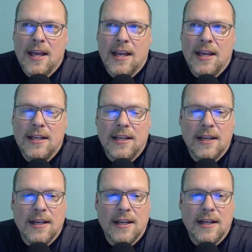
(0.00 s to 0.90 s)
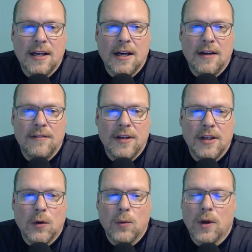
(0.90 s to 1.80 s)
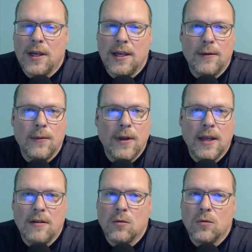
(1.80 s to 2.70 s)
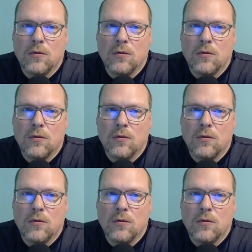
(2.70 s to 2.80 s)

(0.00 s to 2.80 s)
He did a video where he went